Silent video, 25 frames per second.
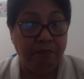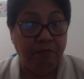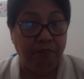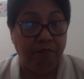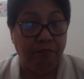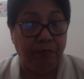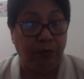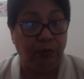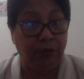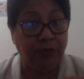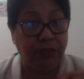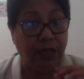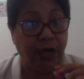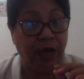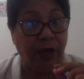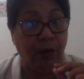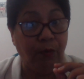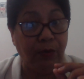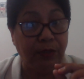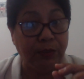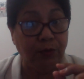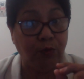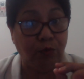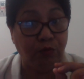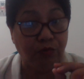because I
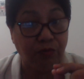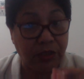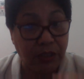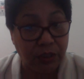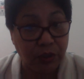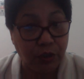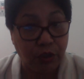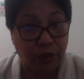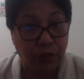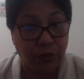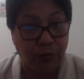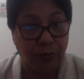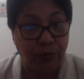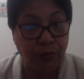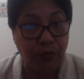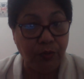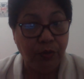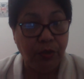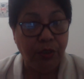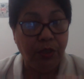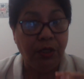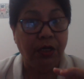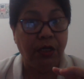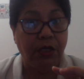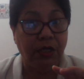want to teach you
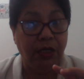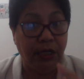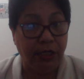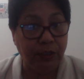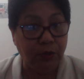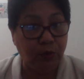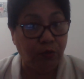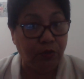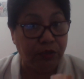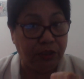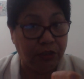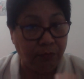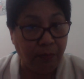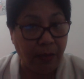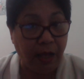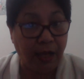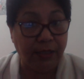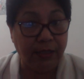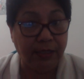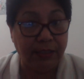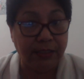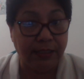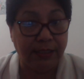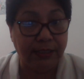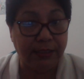not to
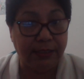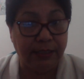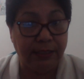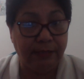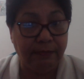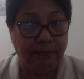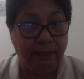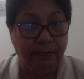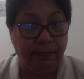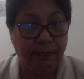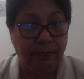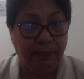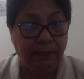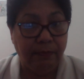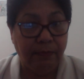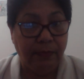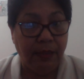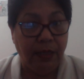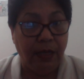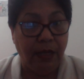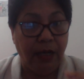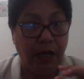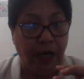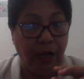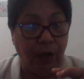smuggle it.
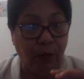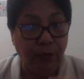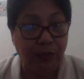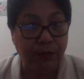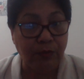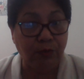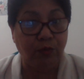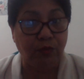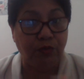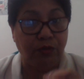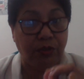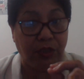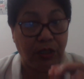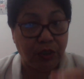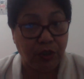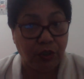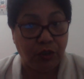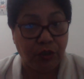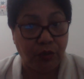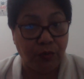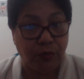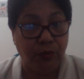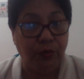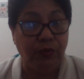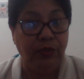I want to teach
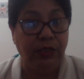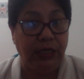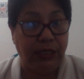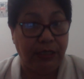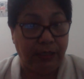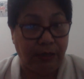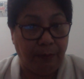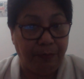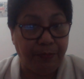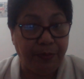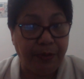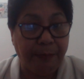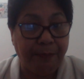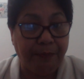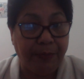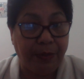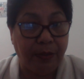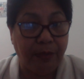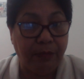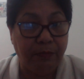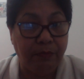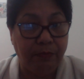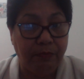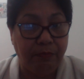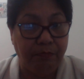you in a
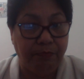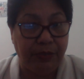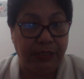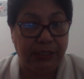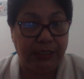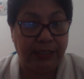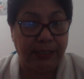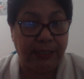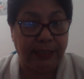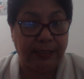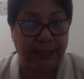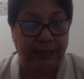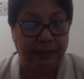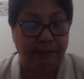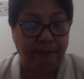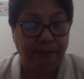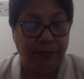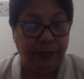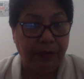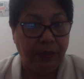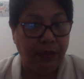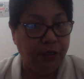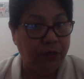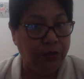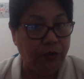proper business.
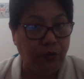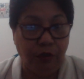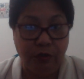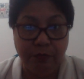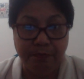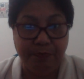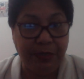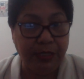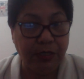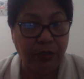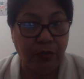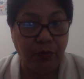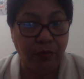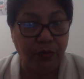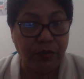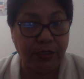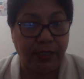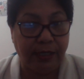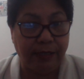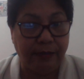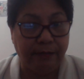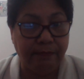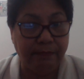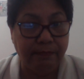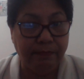Don't be
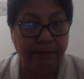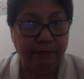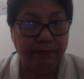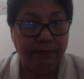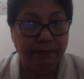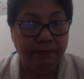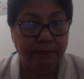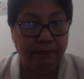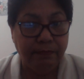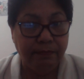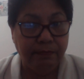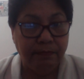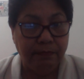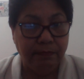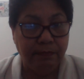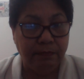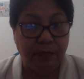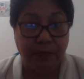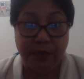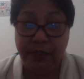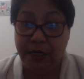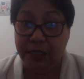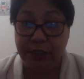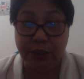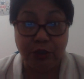crooked.
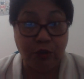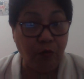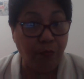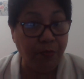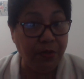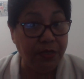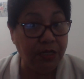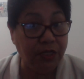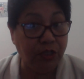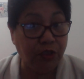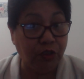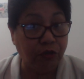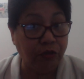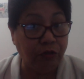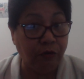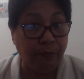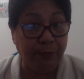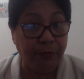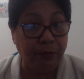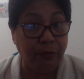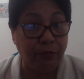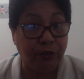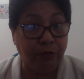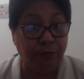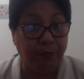There are so many
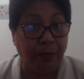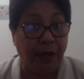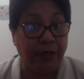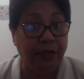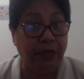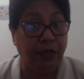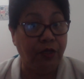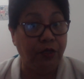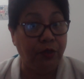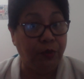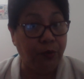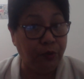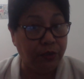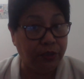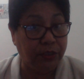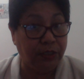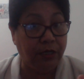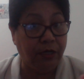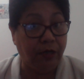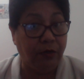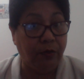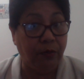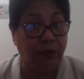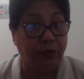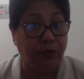scrupulous buyers
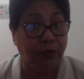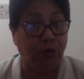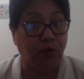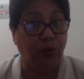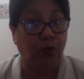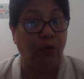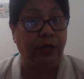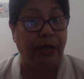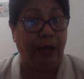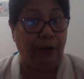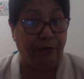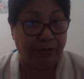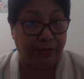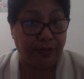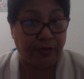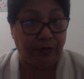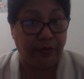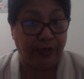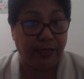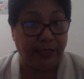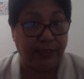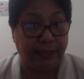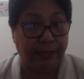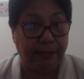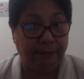using gold to launder
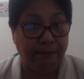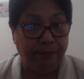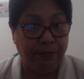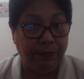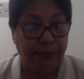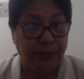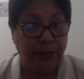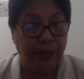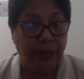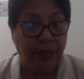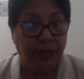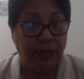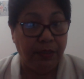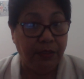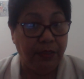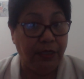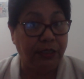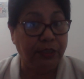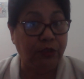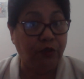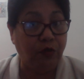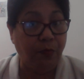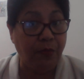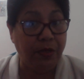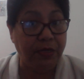it. There are
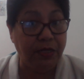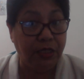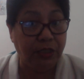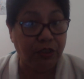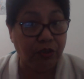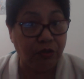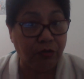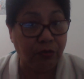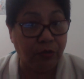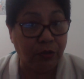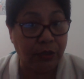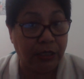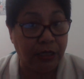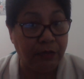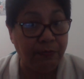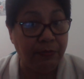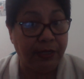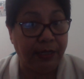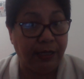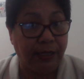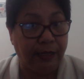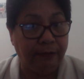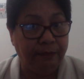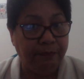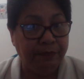so many
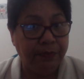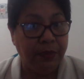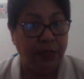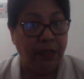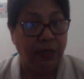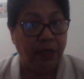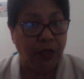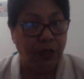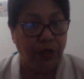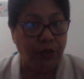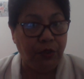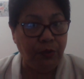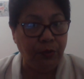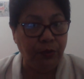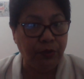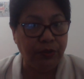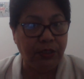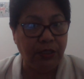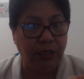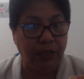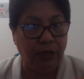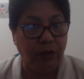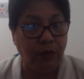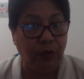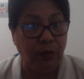criminals
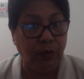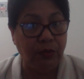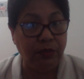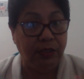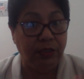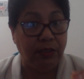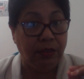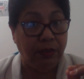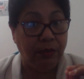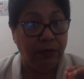using gold